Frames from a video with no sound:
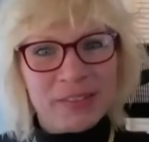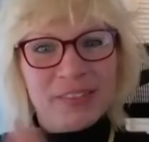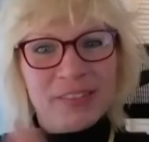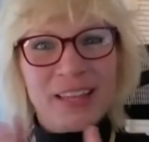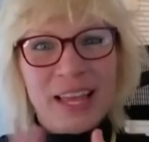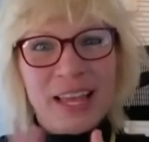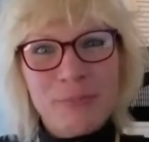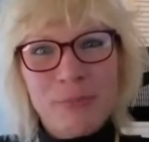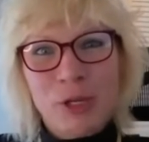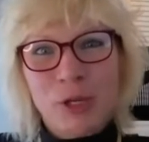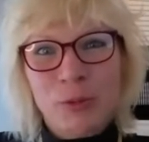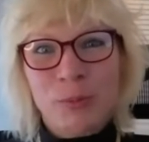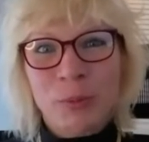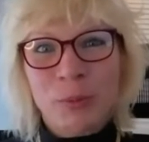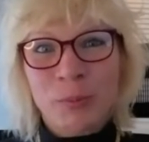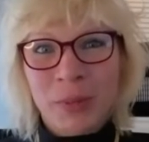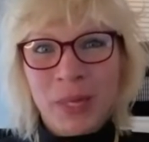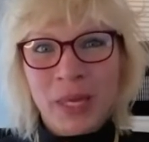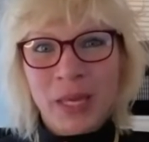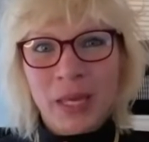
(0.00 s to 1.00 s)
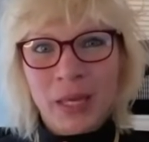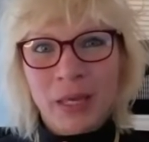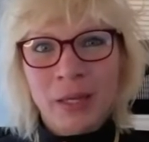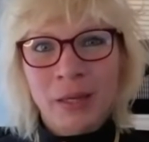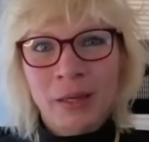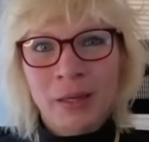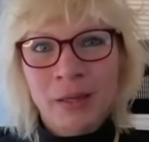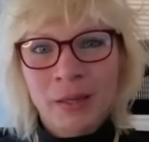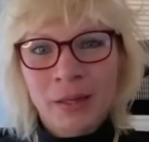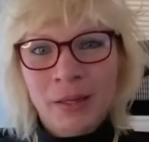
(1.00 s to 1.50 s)
Same human
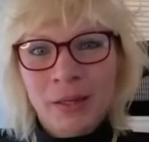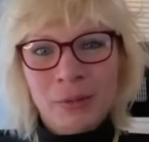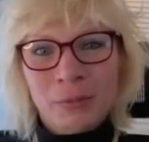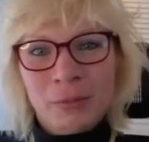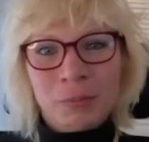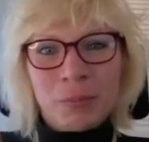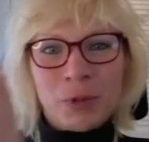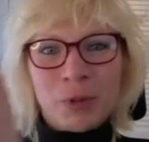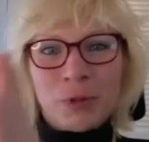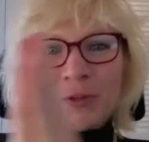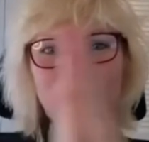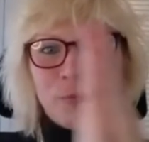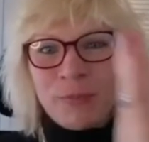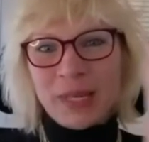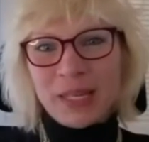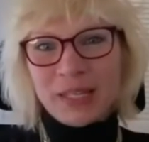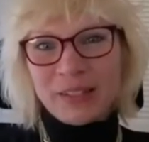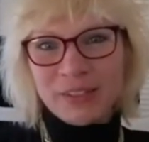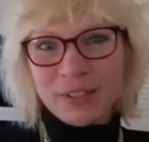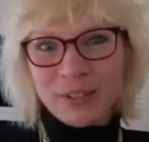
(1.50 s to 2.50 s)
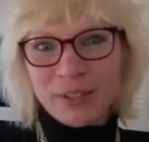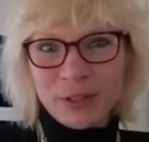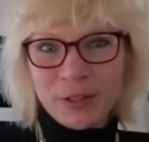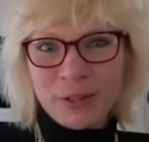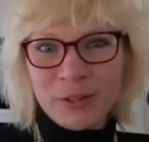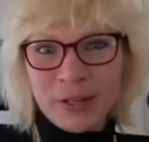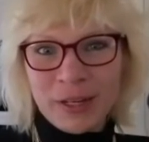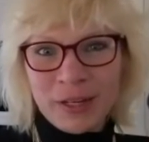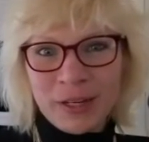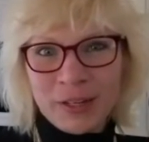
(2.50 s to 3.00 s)
being move me
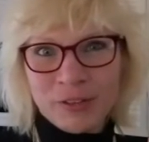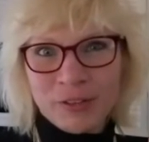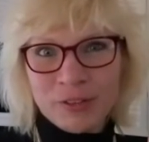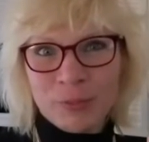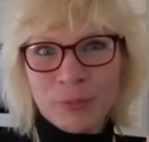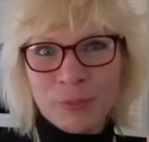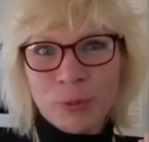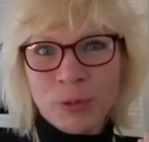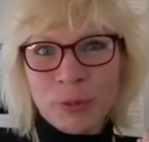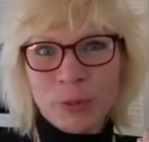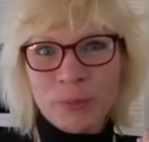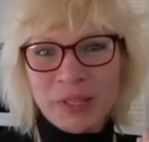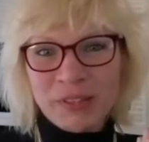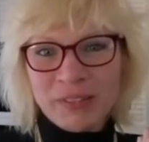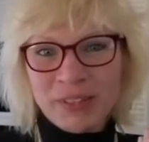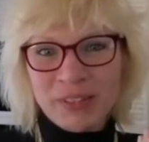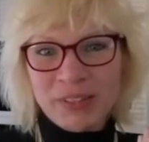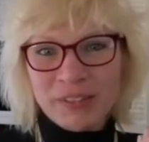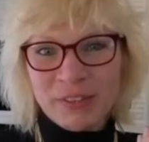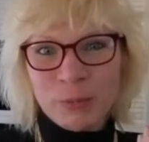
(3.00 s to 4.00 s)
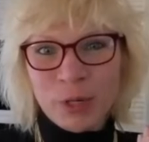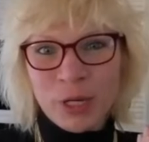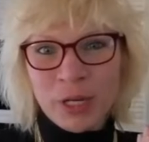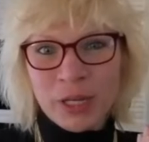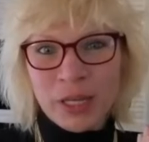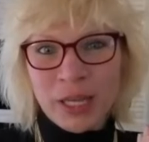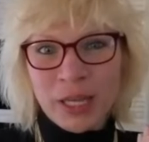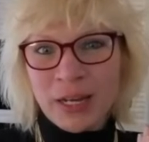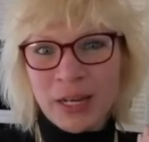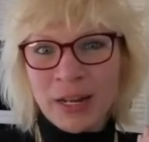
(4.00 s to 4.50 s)
to a smaller business to
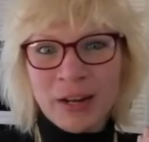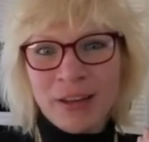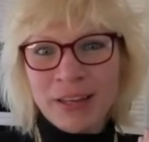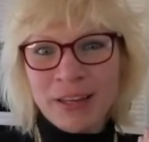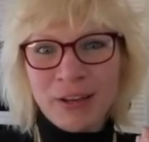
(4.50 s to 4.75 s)
work in, and I